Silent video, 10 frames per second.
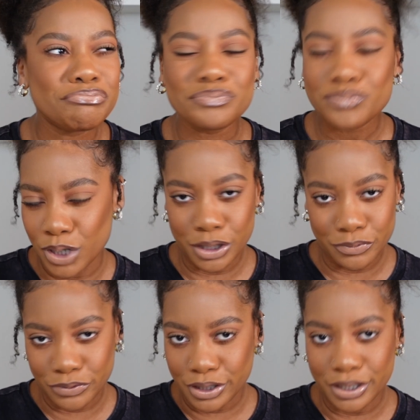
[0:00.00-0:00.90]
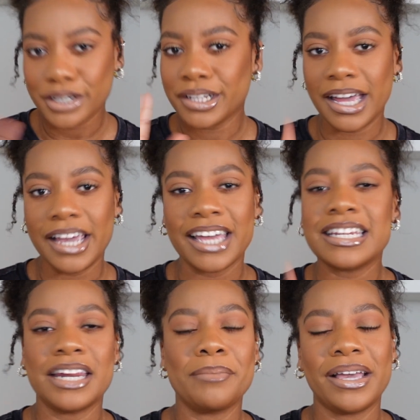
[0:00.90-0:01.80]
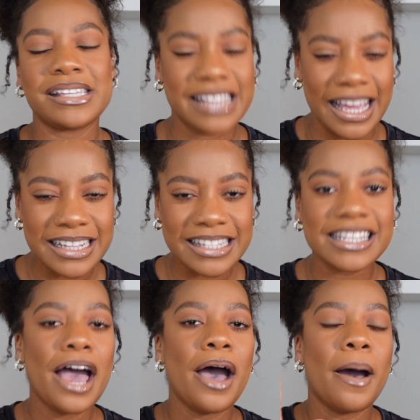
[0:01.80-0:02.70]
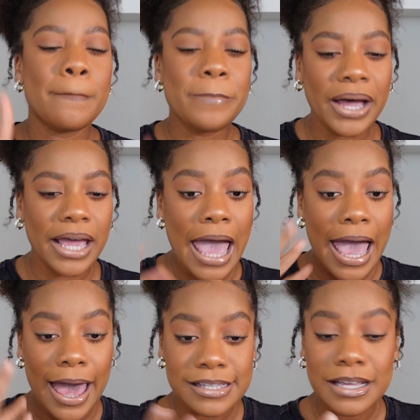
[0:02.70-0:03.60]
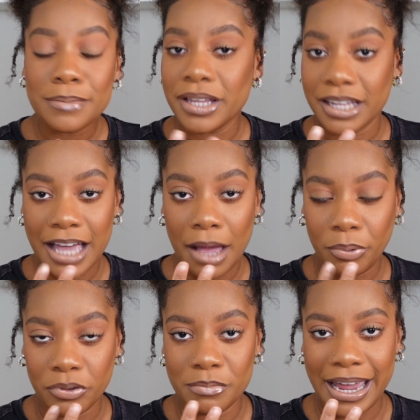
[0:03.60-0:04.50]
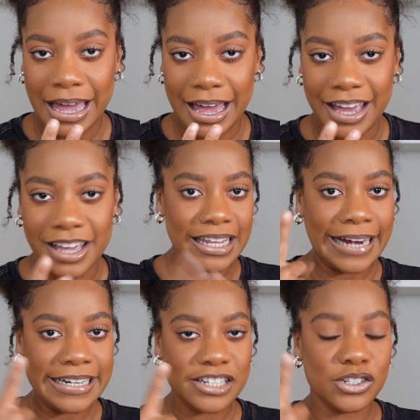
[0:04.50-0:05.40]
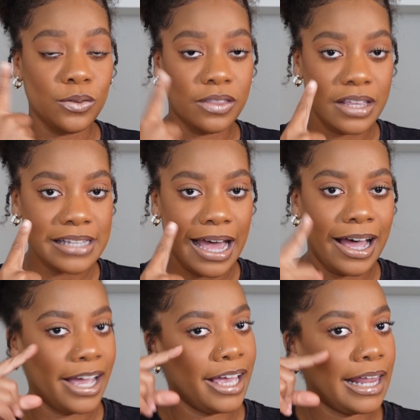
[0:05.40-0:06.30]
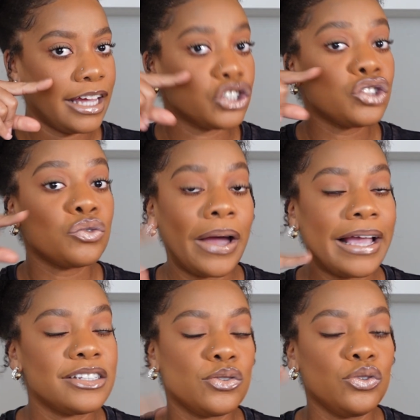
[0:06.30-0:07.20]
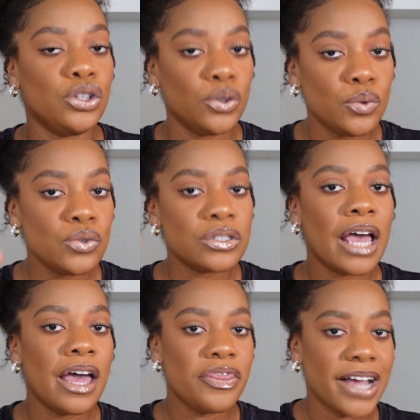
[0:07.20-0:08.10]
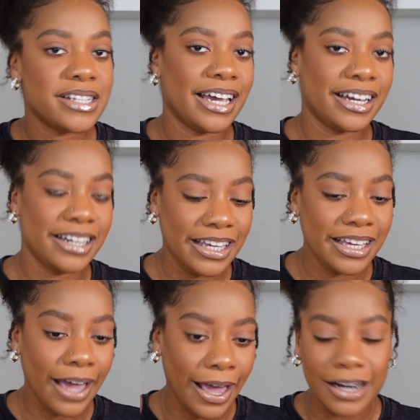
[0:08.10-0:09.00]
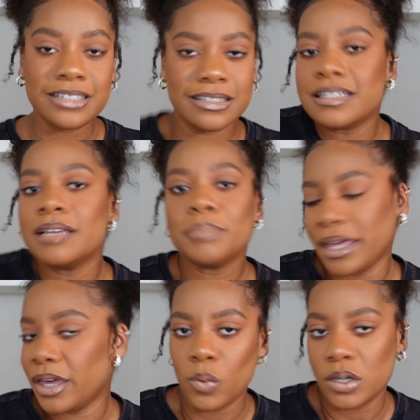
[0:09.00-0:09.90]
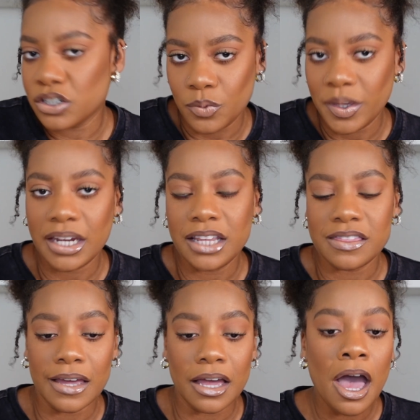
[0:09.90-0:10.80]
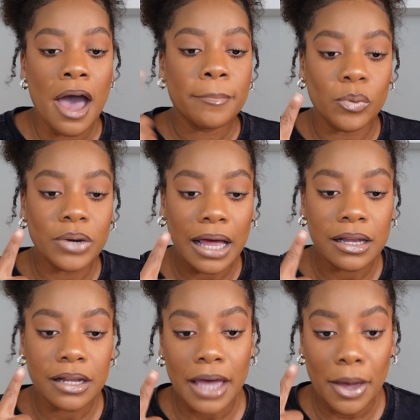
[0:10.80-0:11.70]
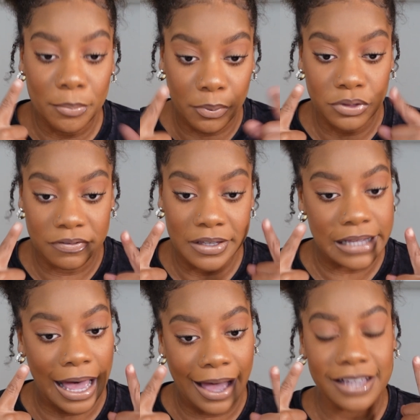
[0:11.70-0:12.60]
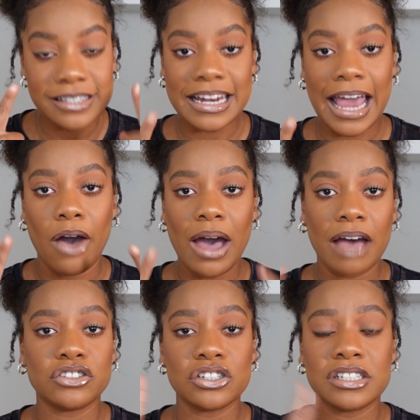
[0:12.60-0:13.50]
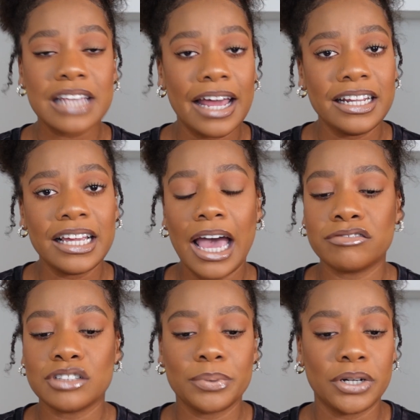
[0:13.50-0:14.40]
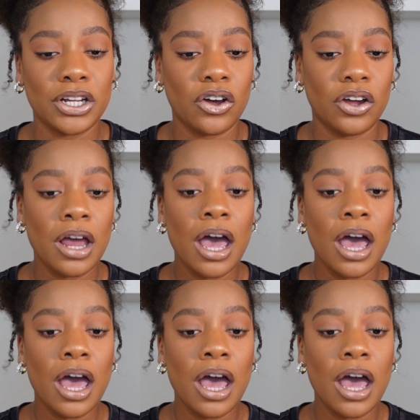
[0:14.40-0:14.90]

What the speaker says: what the fuck? Like, it didn't make sense. But as I'm looking at both of my eyes, I did do this eye, like trying to use that technique, and it seemed like it wasn't doing anything. But when I look at both of these eyes now, after setting, after putting on